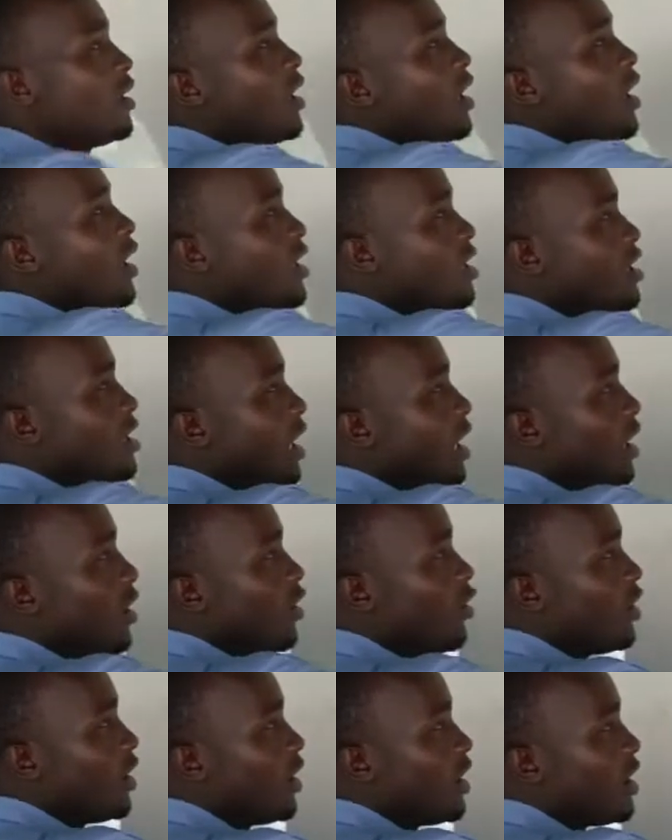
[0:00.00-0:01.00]
Asia
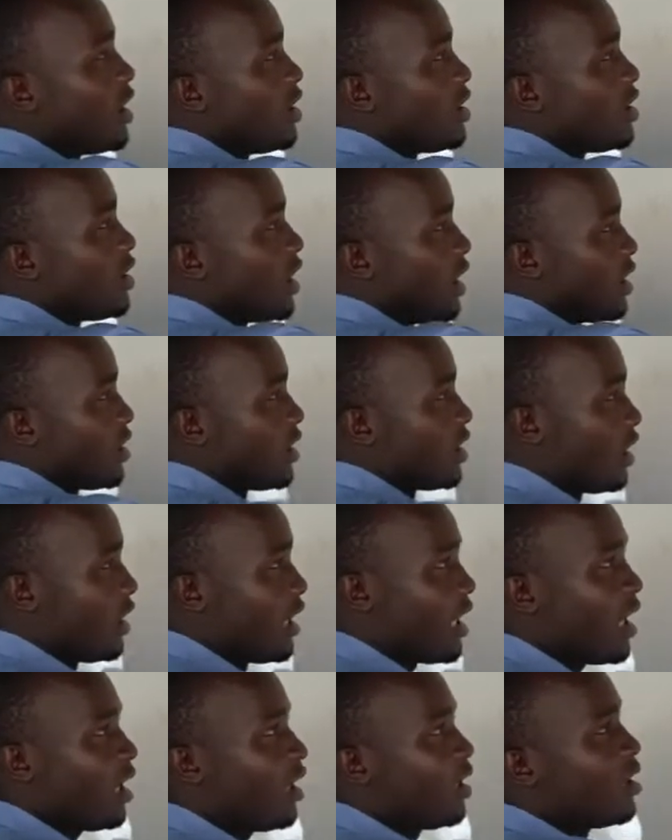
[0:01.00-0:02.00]
continent is just
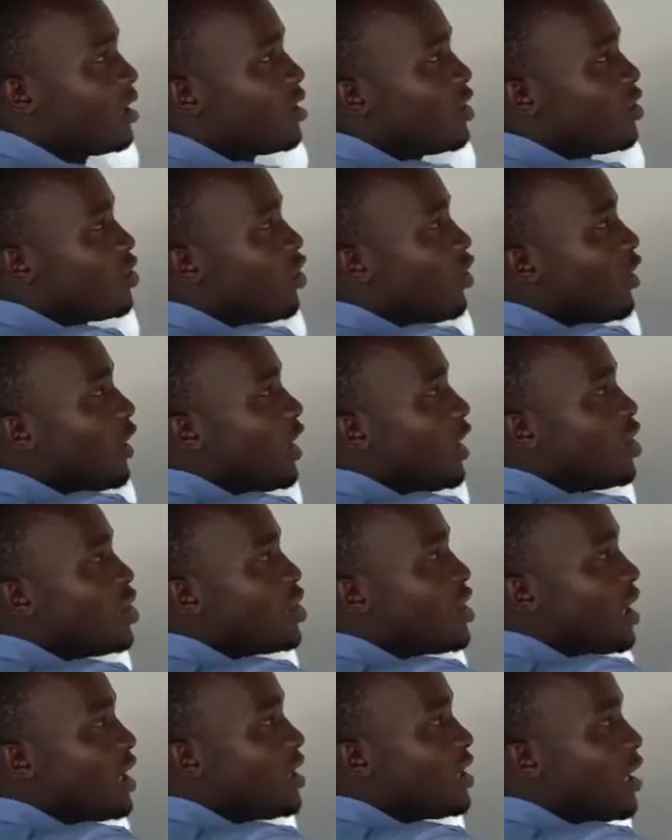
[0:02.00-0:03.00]
here. So
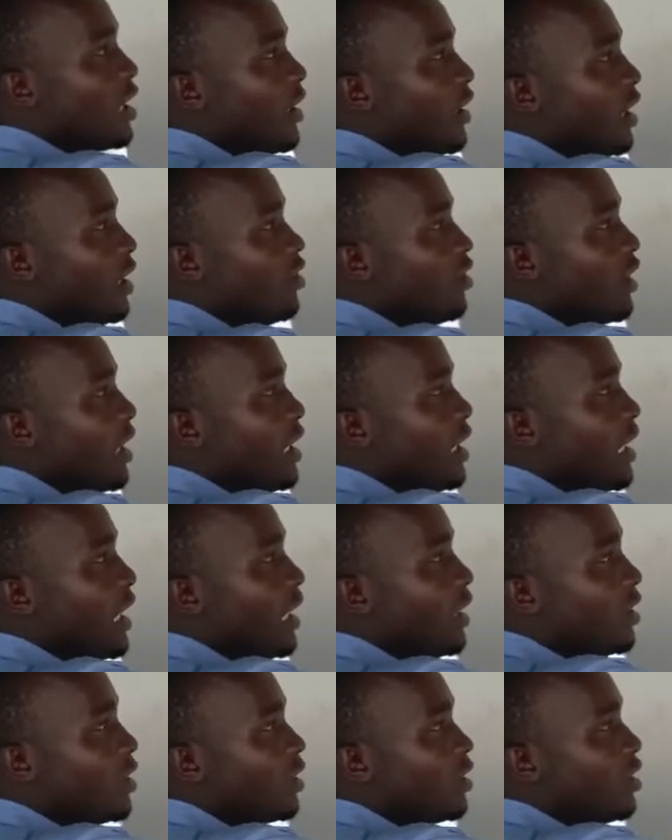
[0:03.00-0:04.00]
Asia is a dry
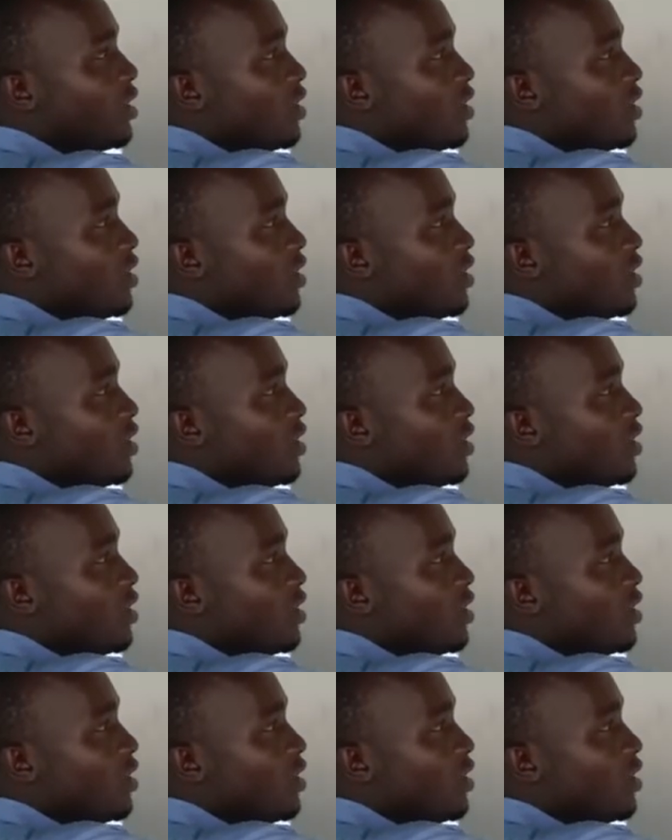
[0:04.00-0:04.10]
land.